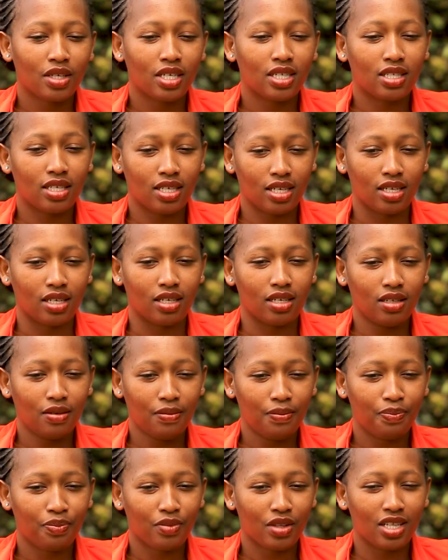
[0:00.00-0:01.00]
tin,
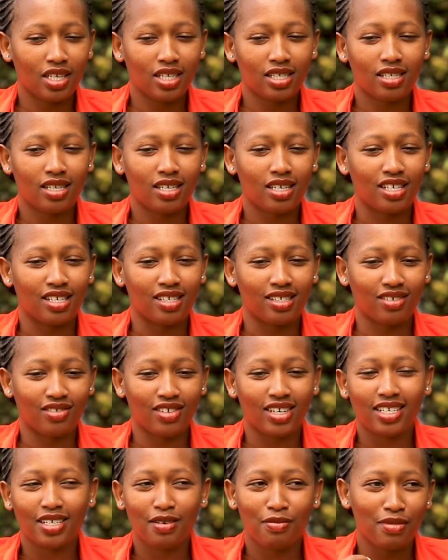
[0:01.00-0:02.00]
this thing is
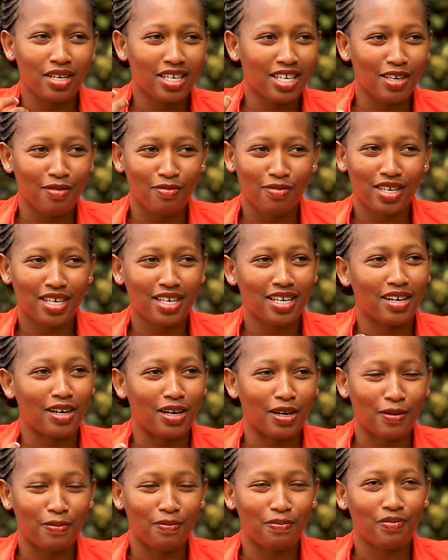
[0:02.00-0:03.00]
really making me,
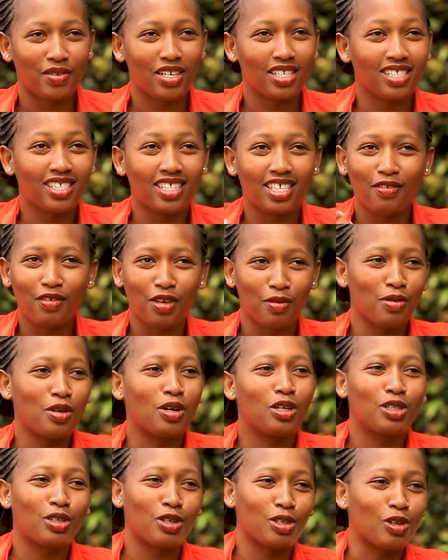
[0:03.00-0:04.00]
it's giving me
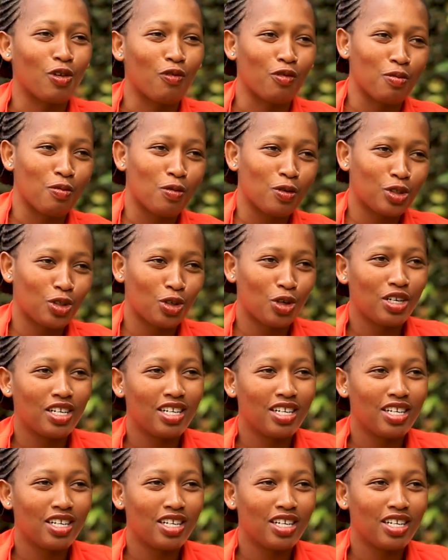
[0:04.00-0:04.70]
all sorts of emotion.